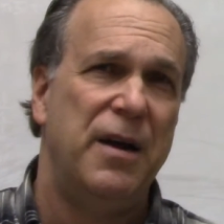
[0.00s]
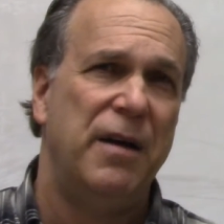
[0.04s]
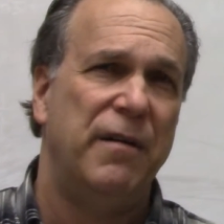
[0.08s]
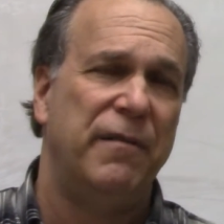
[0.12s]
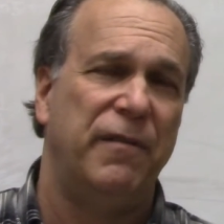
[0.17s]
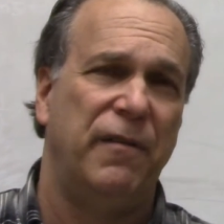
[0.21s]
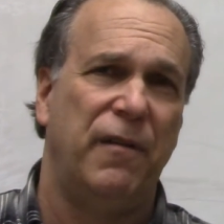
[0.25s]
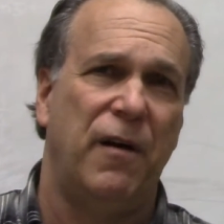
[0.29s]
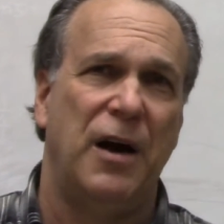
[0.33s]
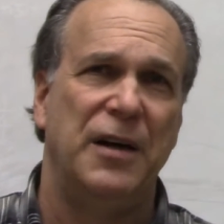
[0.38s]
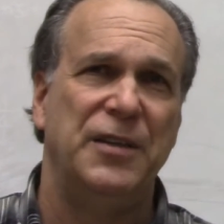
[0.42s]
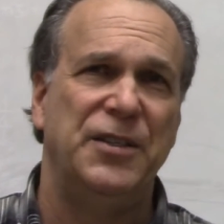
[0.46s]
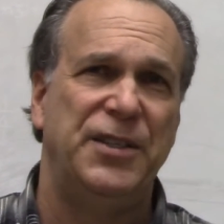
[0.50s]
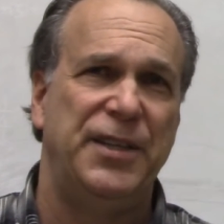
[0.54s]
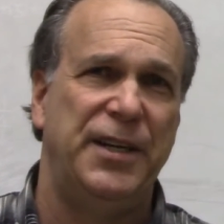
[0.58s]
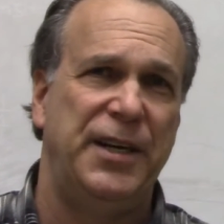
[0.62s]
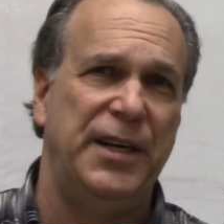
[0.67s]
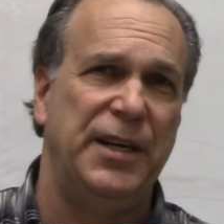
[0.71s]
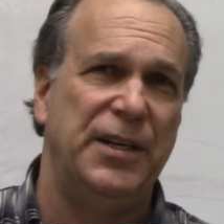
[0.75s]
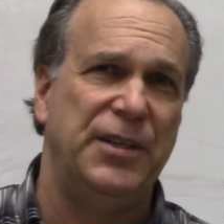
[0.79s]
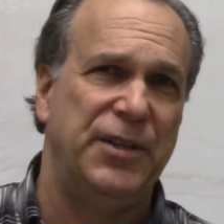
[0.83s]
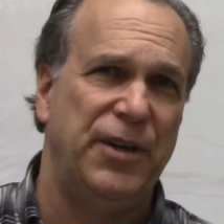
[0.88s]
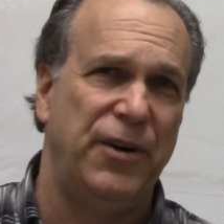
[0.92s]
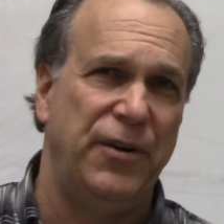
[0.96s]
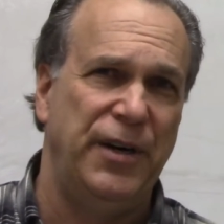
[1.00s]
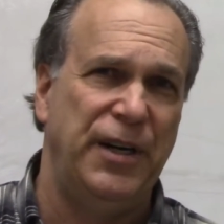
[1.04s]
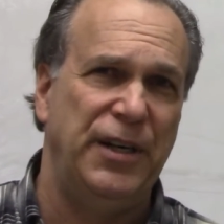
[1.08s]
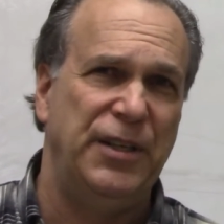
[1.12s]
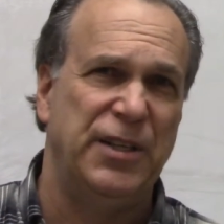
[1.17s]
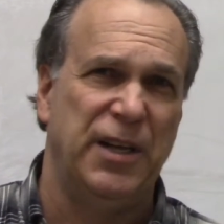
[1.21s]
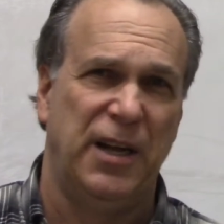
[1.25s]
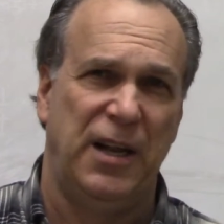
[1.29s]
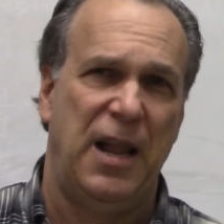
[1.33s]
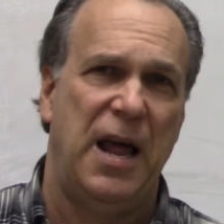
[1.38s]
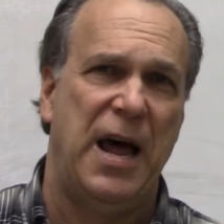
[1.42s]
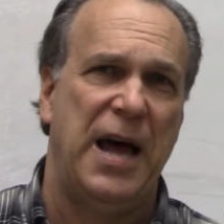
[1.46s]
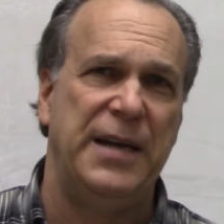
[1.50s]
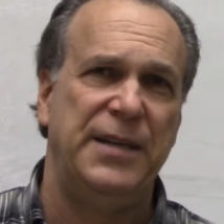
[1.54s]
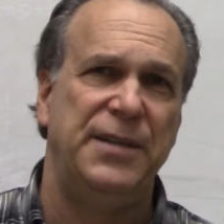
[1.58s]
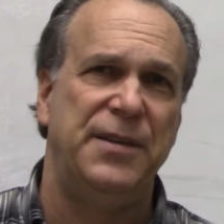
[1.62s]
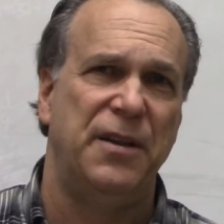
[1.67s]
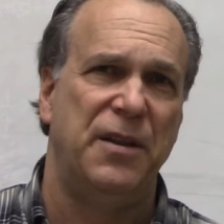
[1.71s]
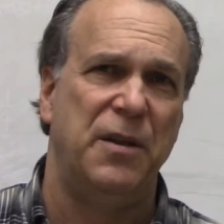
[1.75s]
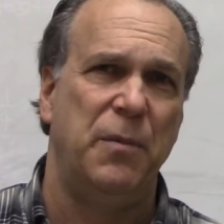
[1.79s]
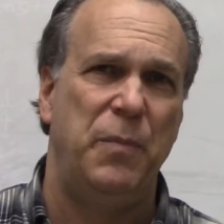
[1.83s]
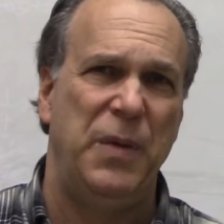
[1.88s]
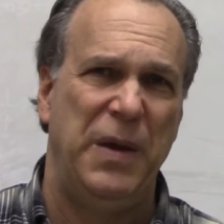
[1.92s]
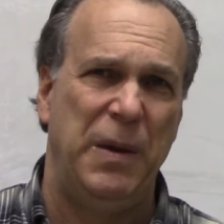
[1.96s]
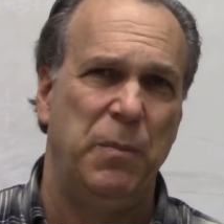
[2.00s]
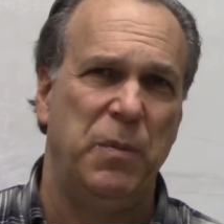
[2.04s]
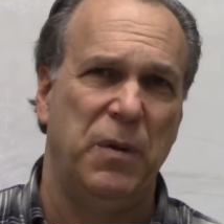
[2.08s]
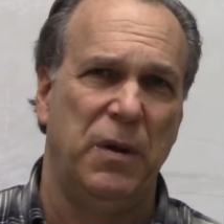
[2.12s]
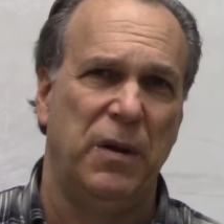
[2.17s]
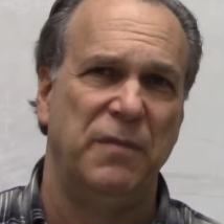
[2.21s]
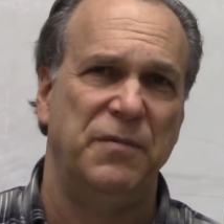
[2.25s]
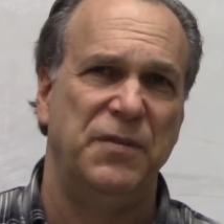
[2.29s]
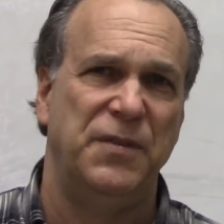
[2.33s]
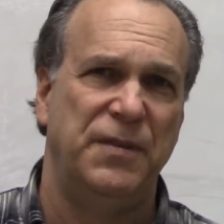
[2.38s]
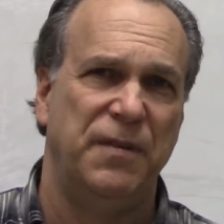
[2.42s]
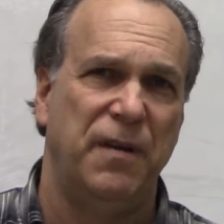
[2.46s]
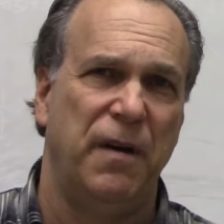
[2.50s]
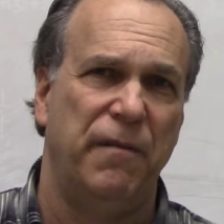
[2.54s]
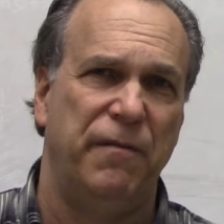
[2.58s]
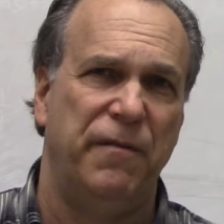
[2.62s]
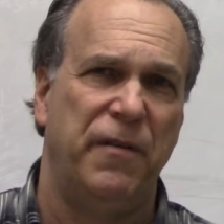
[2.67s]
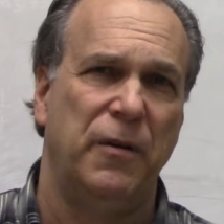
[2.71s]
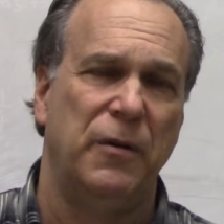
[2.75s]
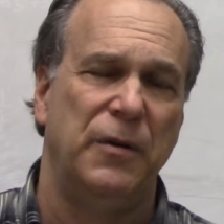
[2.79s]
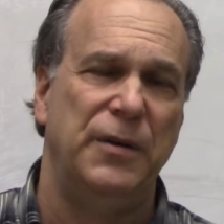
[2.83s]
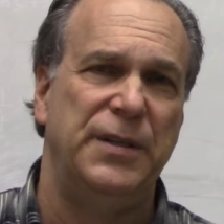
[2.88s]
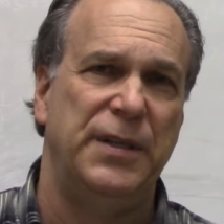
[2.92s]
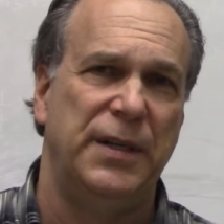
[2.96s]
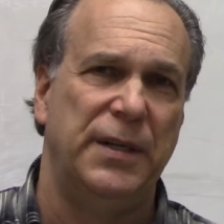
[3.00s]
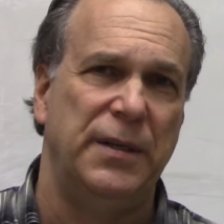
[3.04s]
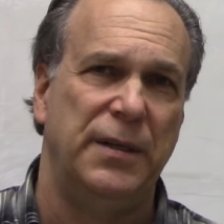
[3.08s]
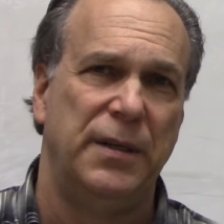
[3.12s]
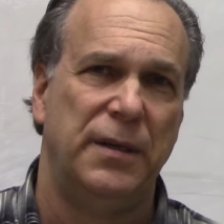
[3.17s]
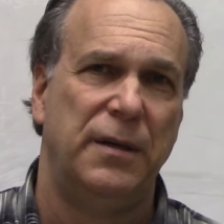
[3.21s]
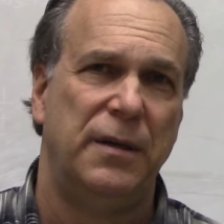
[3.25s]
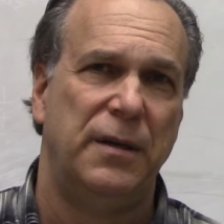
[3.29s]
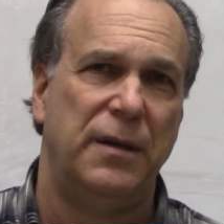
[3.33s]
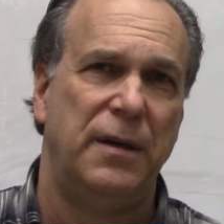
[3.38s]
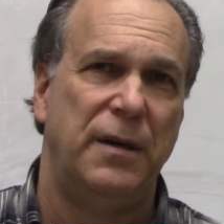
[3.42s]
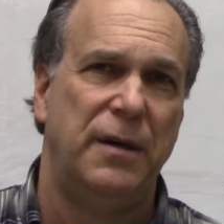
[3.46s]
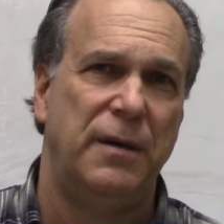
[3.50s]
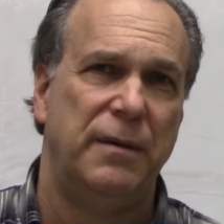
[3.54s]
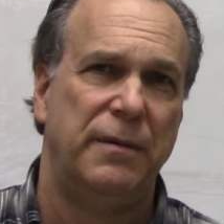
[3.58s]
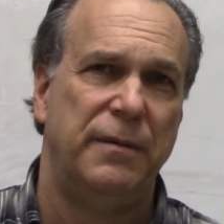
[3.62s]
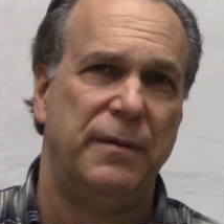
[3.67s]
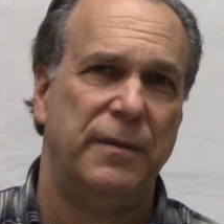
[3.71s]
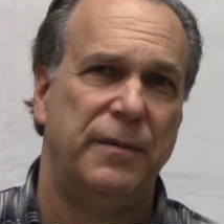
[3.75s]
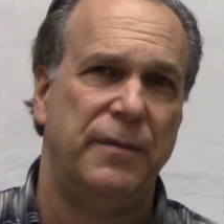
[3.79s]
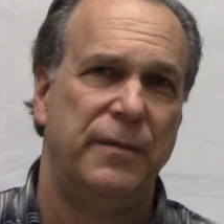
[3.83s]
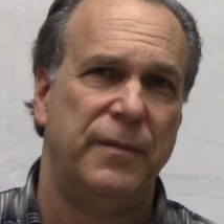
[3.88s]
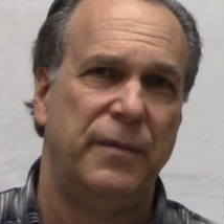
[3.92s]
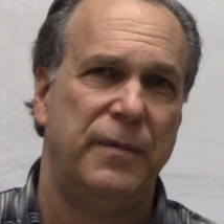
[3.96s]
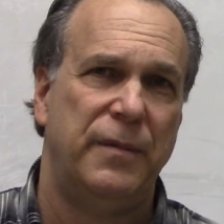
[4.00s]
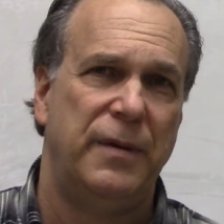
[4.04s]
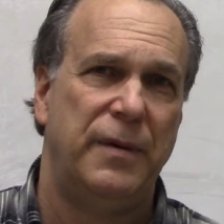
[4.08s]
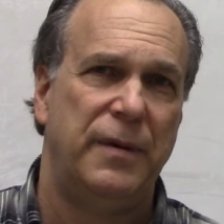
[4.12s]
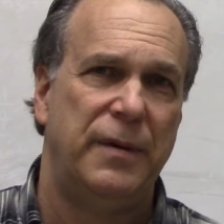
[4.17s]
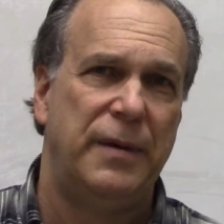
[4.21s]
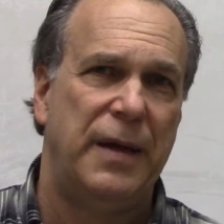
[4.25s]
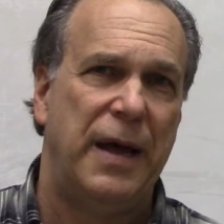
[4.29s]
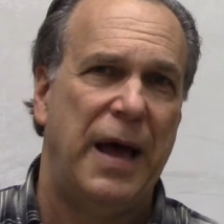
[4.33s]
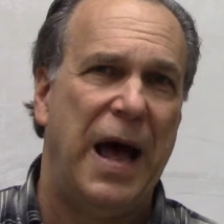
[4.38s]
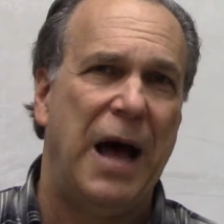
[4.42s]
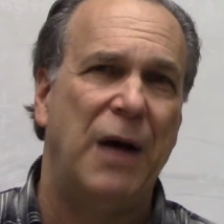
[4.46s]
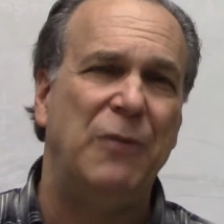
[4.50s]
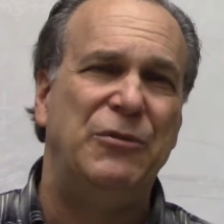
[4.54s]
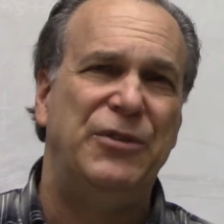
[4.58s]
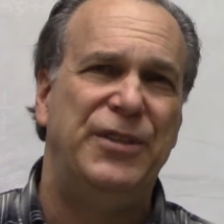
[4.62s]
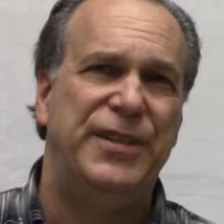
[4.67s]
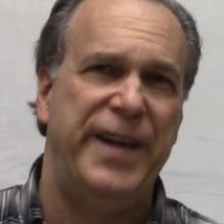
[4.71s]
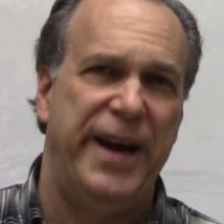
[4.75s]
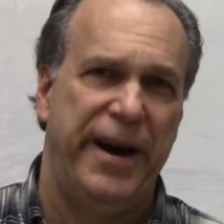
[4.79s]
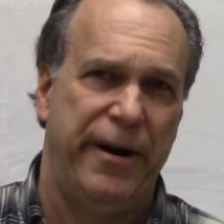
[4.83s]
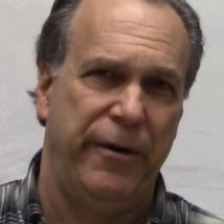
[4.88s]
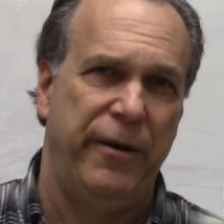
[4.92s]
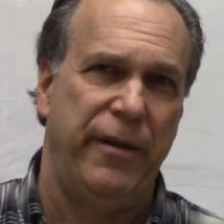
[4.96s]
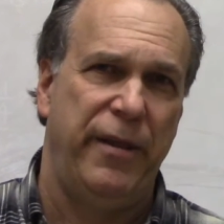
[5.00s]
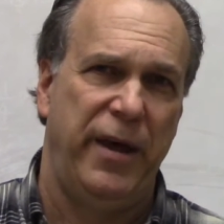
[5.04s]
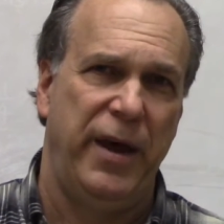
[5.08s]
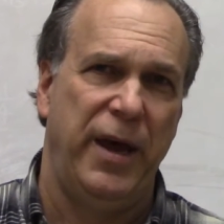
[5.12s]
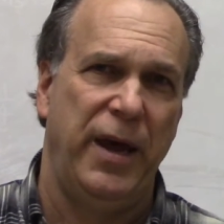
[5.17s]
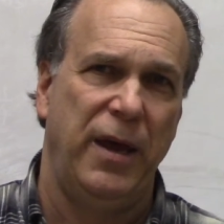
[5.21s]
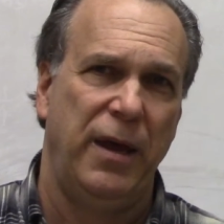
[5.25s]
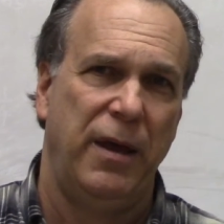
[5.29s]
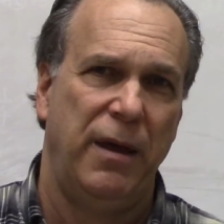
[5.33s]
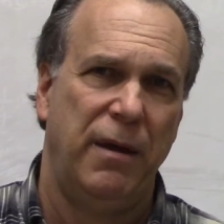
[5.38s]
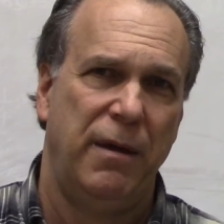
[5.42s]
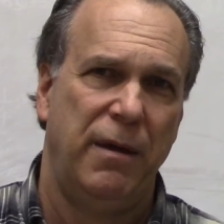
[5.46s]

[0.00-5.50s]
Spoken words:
for our city attorney to lie to the people of Fullerton. How dare they?